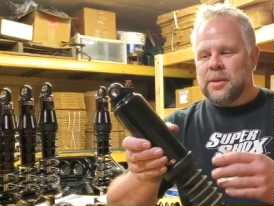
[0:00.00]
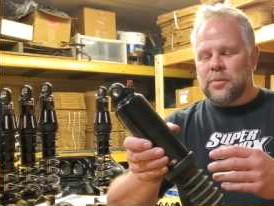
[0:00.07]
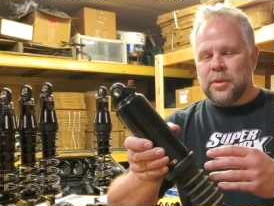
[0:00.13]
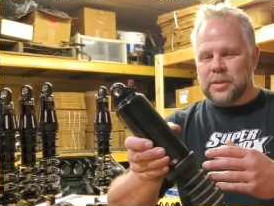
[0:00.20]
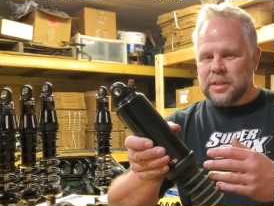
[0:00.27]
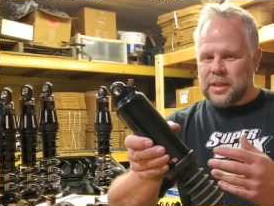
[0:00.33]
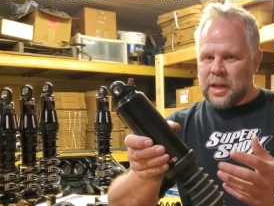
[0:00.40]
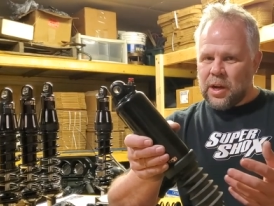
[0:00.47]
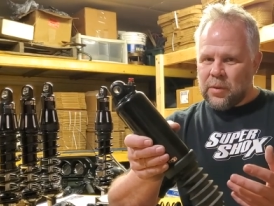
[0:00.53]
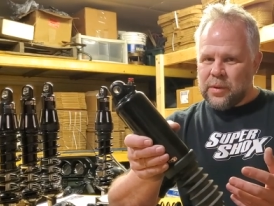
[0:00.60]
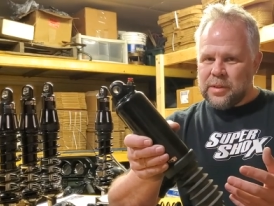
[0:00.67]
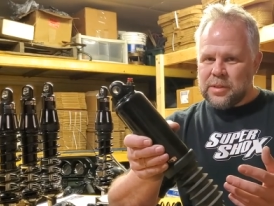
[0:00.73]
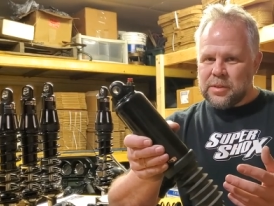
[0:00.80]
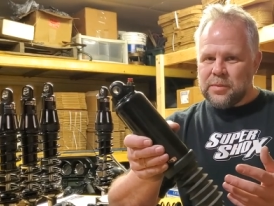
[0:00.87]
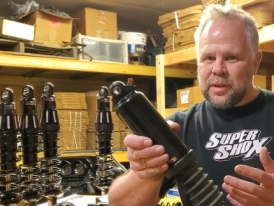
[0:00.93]
Wasn't
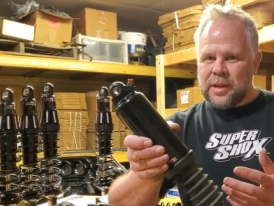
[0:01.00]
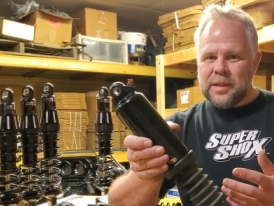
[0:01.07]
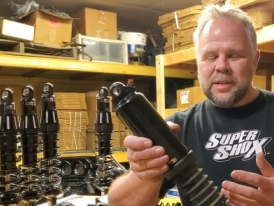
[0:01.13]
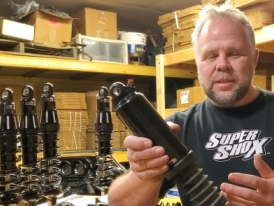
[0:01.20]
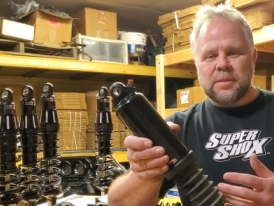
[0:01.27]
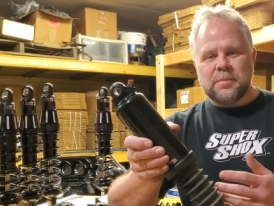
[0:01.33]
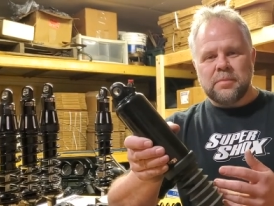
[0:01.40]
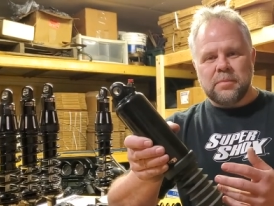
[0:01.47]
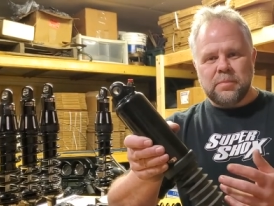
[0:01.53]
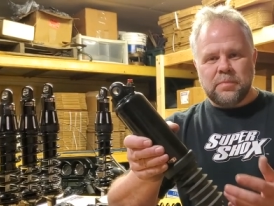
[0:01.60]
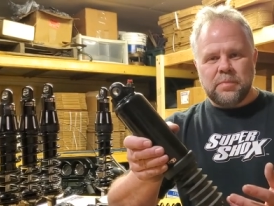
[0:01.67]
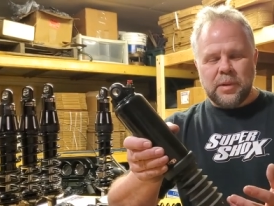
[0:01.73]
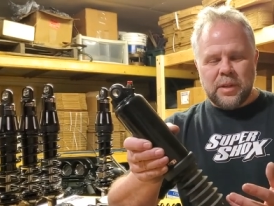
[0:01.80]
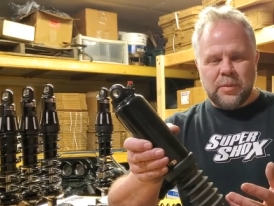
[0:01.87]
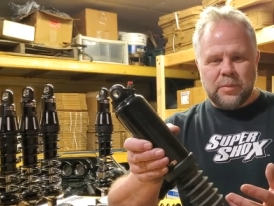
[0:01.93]
always the greatest,
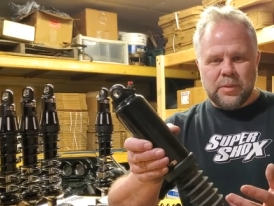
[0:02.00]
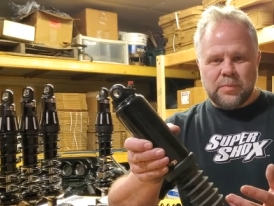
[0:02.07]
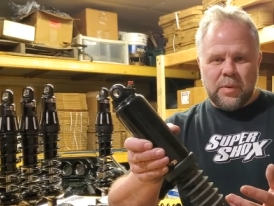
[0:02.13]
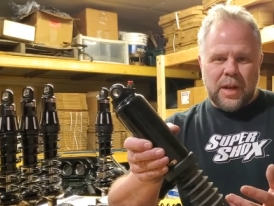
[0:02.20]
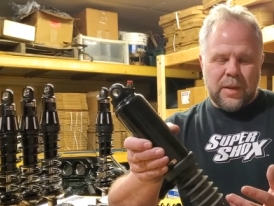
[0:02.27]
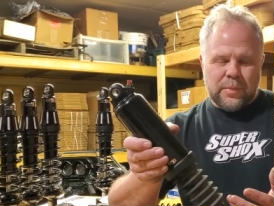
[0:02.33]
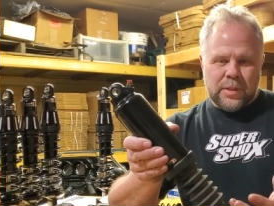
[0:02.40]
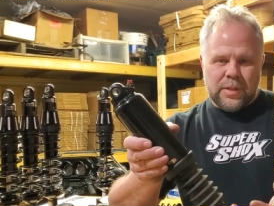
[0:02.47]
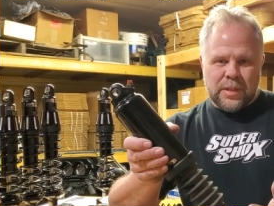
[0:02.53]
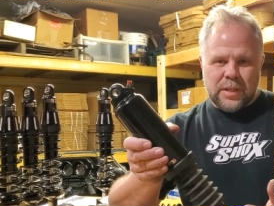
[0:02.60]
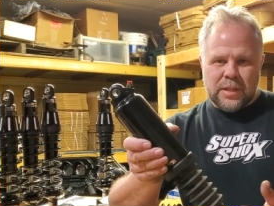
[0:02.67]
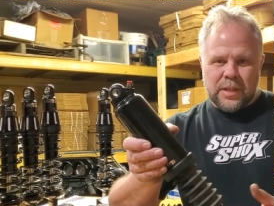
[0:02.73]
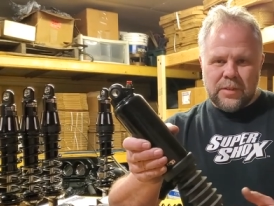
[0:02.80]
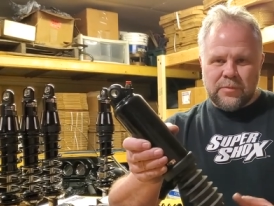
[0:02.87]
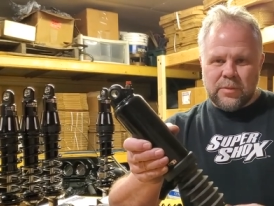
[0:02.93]
but it was probably good
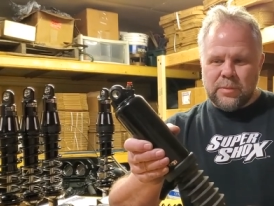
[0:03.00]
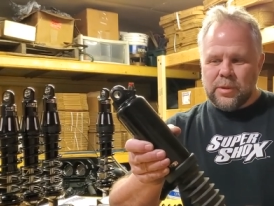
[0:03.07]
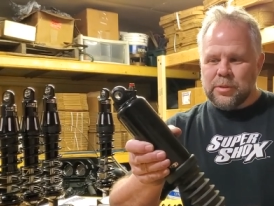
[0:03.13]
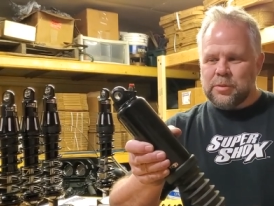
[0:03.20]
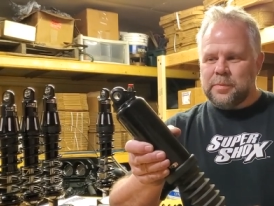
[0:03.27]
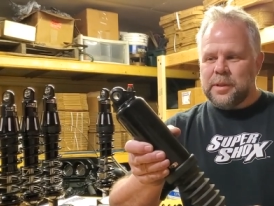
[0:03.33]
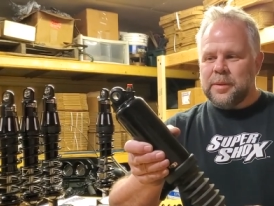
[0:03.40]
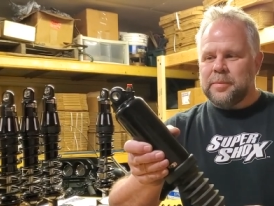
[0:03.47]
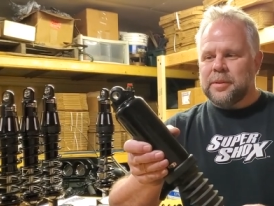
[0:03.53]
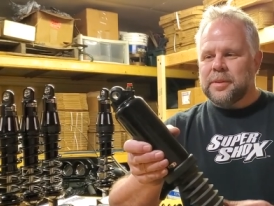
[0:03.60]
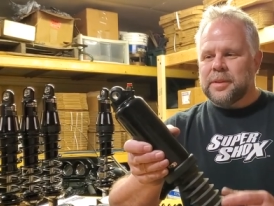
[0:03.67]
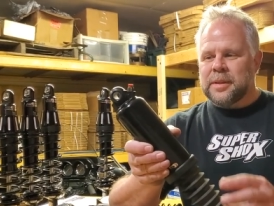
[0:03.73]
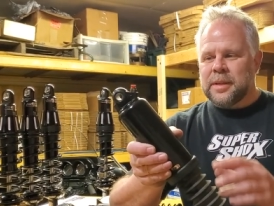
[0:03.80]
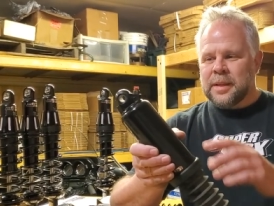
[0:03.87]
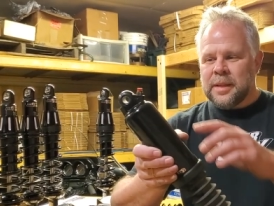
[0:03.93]
enough for most people.